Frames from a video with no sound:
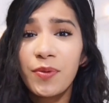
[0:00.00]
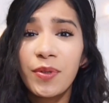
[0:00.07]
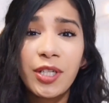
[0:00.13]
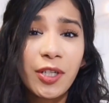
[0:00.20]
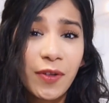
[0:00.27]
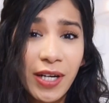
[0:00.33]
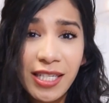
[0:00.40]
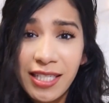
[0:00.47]
want
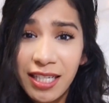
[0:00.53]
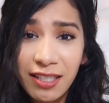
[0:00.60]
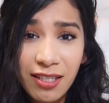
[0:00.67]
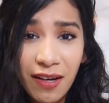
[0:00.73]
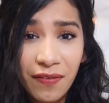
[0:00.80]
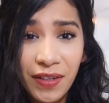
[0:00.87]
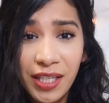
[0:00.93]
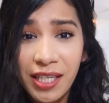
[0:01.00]
to create
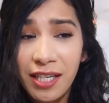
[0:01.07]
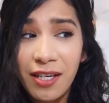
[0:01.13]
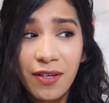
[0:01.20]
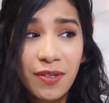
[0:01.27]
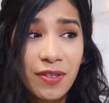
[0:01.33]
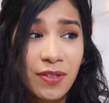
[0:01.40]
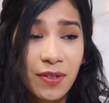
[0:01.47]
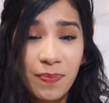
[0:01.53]
TikTok
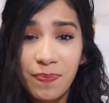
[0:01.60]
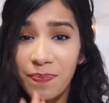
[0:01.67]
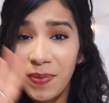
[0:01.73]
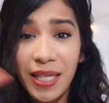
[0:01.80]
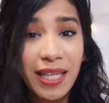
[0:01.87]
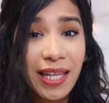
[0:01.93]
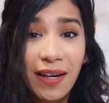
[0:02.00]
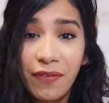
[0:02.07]
videos or
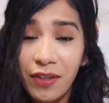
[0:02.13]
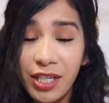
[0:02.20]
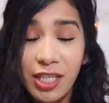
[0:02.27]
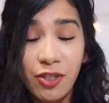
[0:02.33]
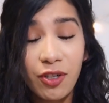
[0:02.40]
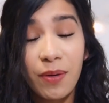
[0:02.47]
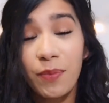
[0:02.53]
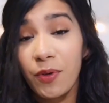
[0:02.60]
be live on
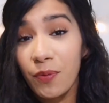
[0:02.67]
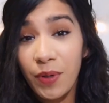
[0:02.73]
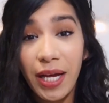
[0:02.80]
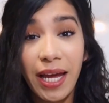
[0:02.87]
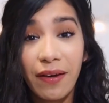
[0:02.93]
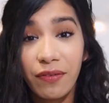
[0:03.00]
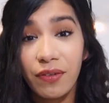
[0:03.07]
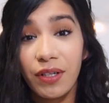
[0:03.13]
Instagram or
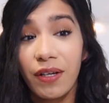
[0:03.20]
whatever.